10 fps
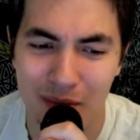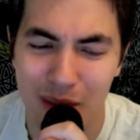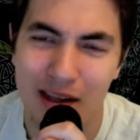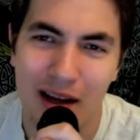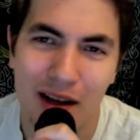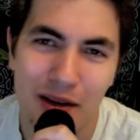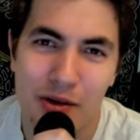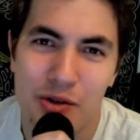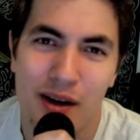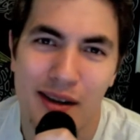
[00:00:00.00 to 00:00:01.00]
What the hell are you
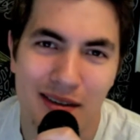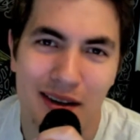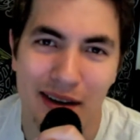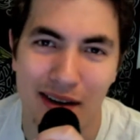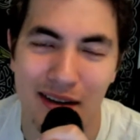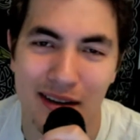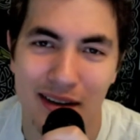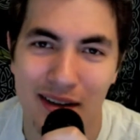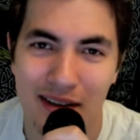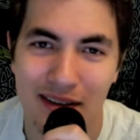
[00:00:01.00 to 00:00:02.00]
trying to say here?
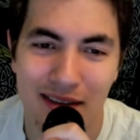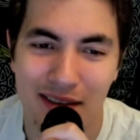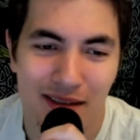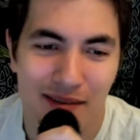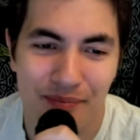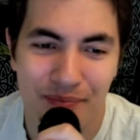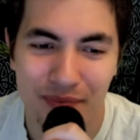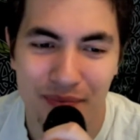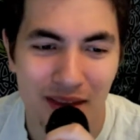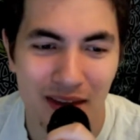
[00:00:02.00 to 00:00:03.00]

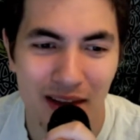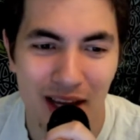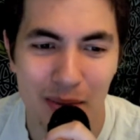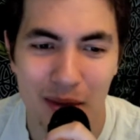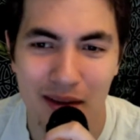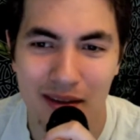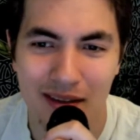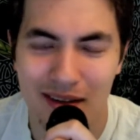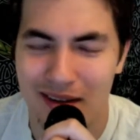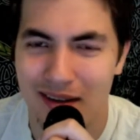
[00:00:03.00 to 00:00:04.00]
The label.
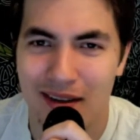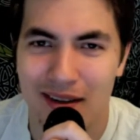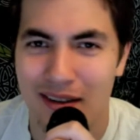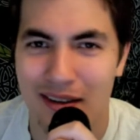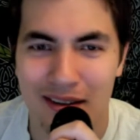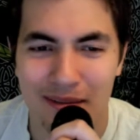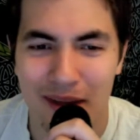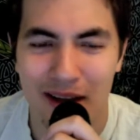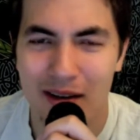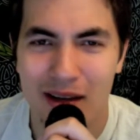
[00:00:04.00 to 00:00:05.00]

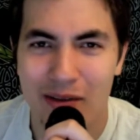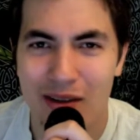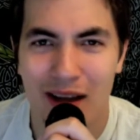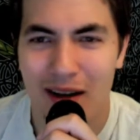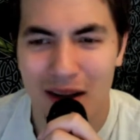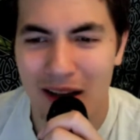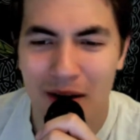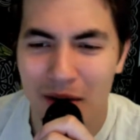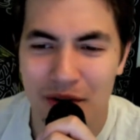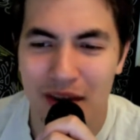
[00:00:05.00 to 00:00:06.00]
I don't
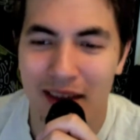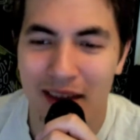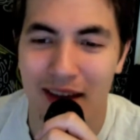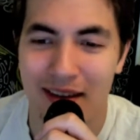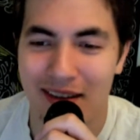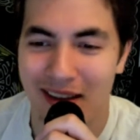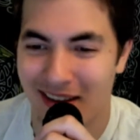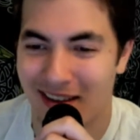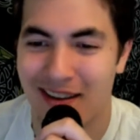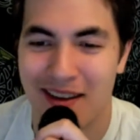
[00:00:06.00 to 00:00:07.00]
understand that.
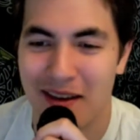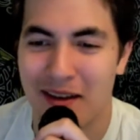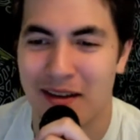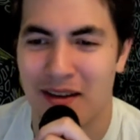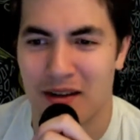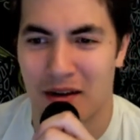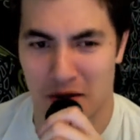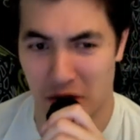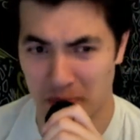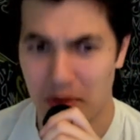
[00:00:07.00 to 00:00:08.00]

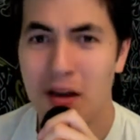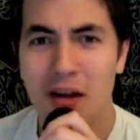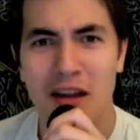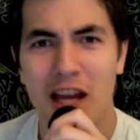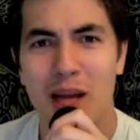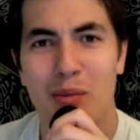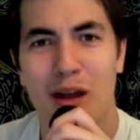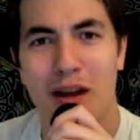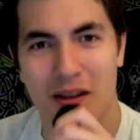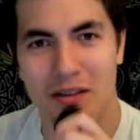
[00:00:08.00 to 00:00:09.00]
You're putting a label
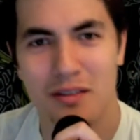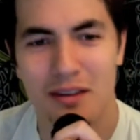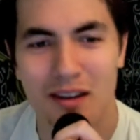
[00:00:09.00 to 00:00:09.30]
on us.